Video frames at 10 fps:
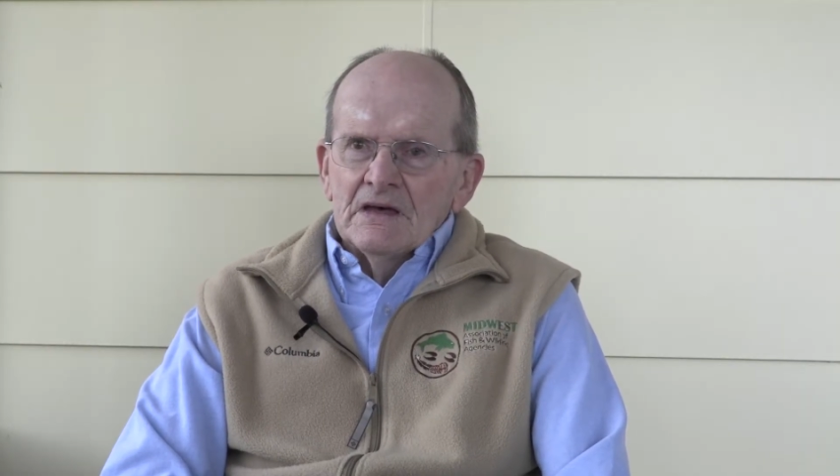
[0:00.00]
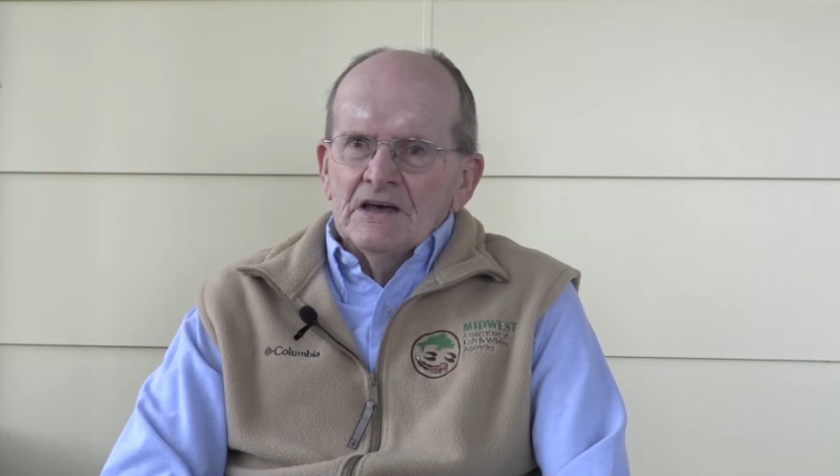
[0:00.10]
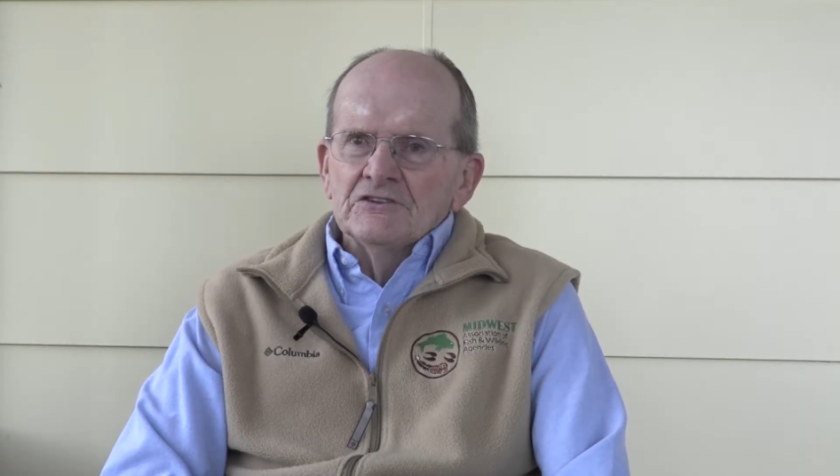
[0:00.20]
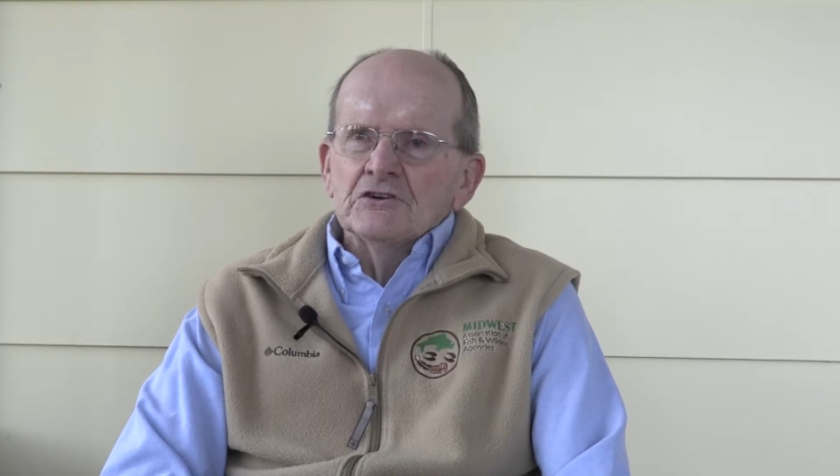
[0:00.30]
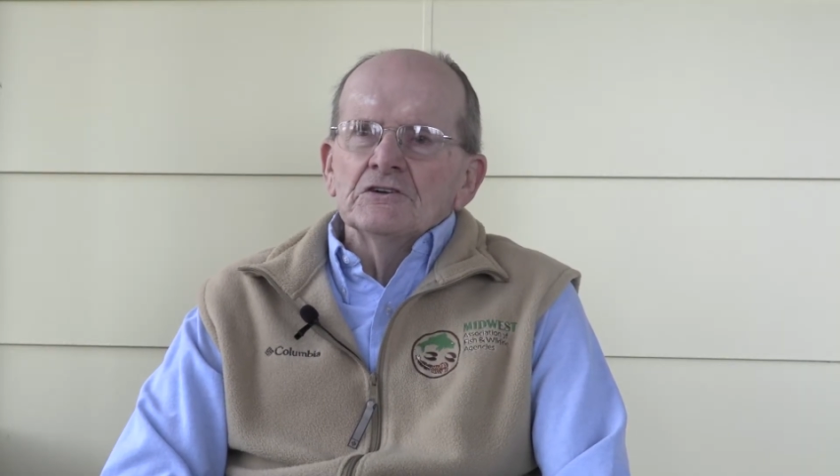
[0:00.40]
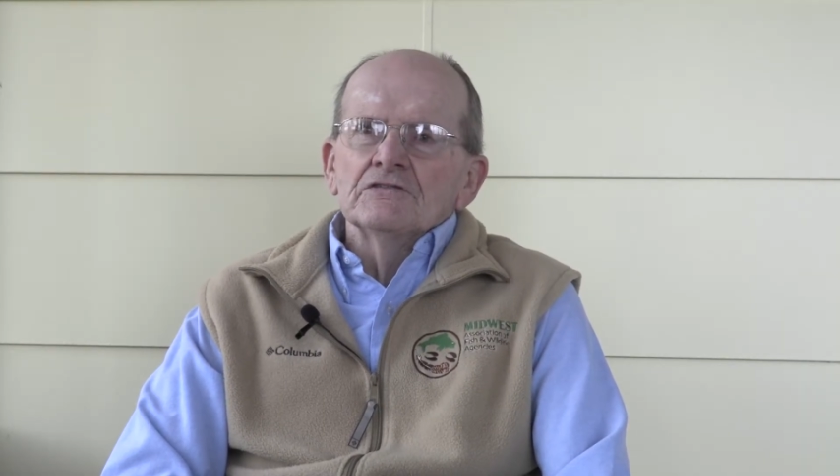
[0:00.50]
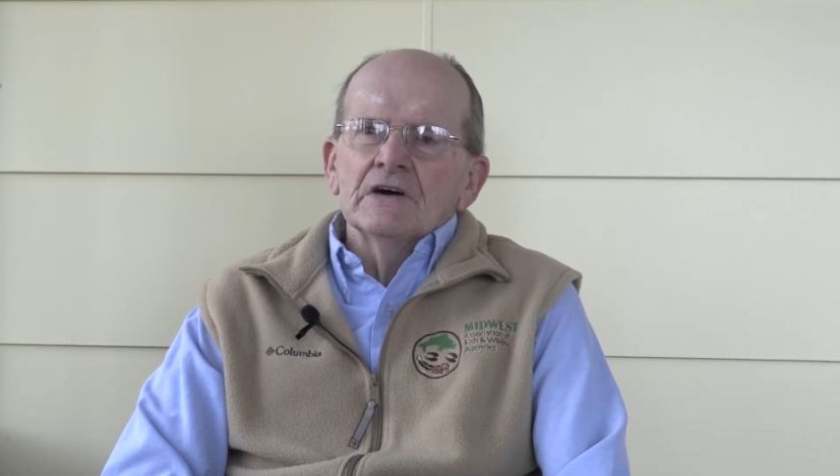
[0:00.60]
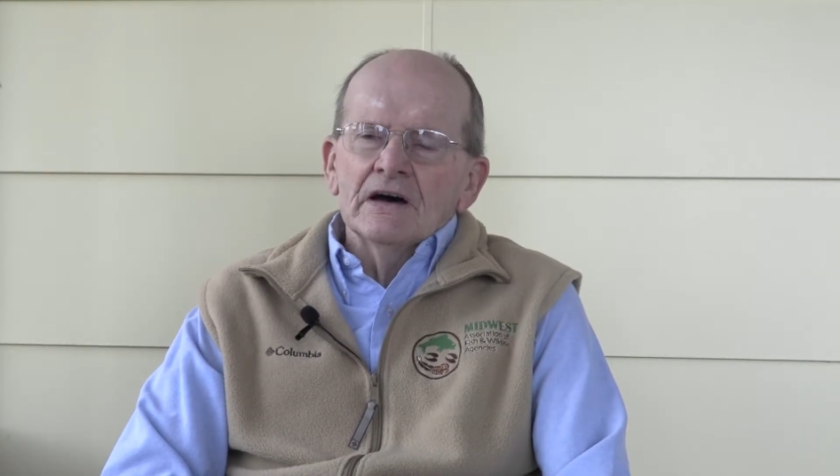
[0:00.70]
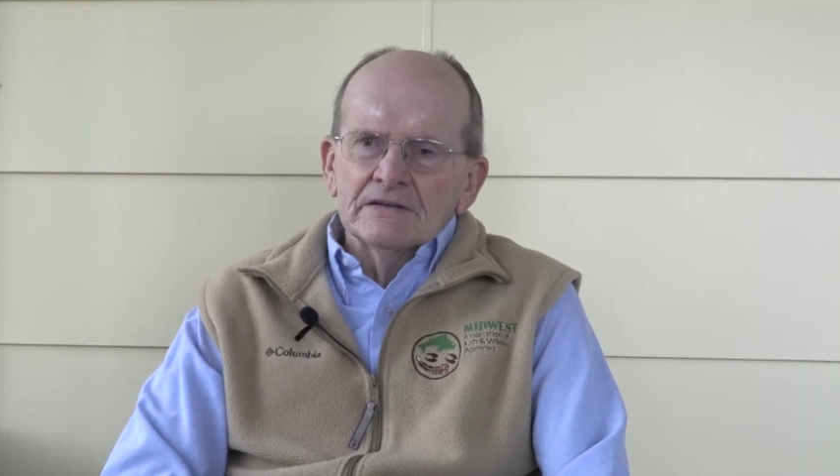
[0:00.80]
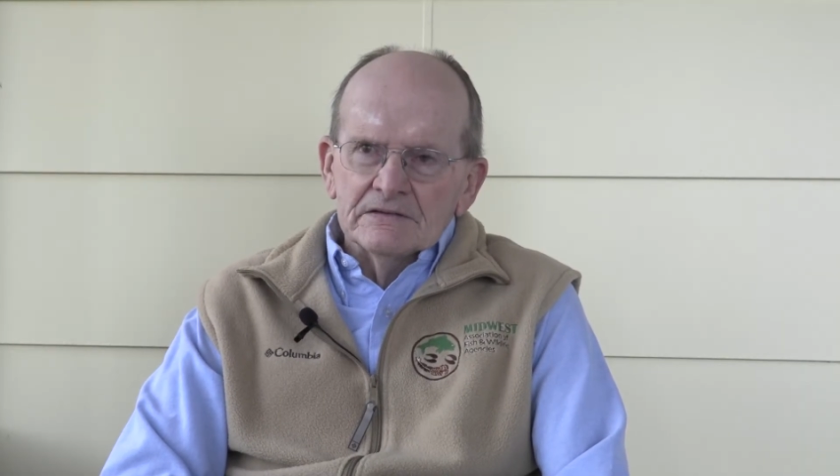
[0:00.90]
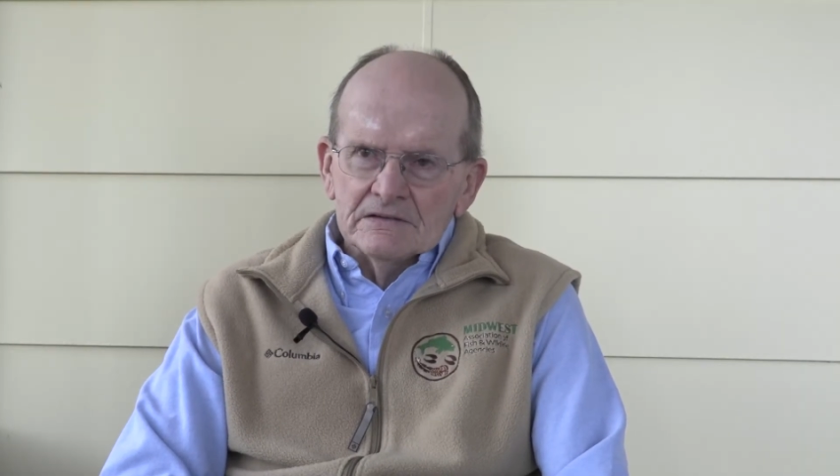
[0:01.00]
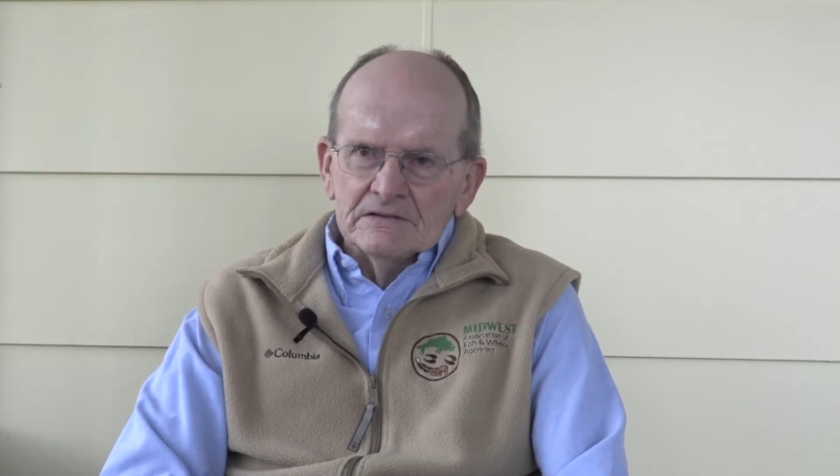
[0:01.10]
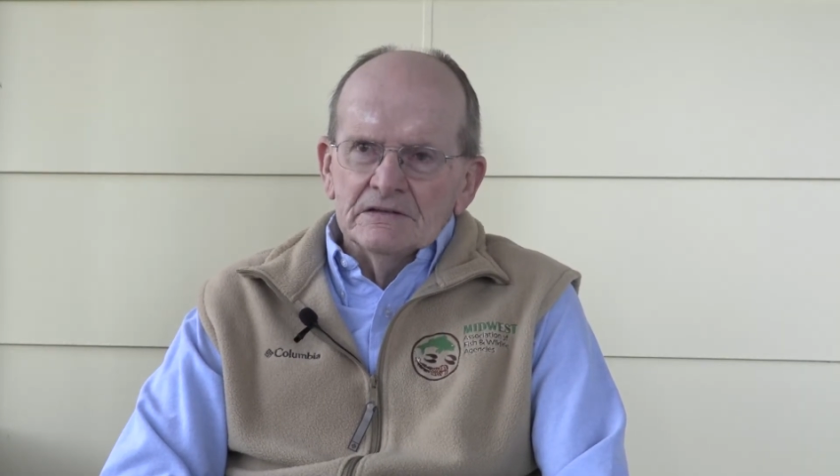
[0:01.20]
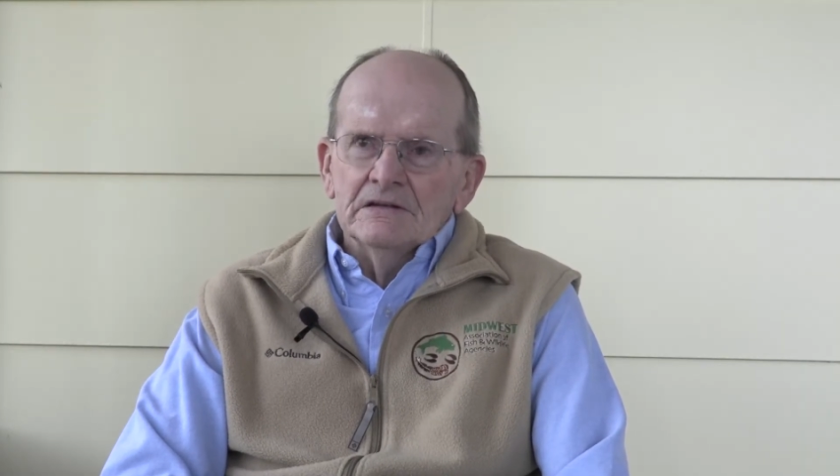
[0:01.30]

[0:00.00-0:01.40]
And so you got to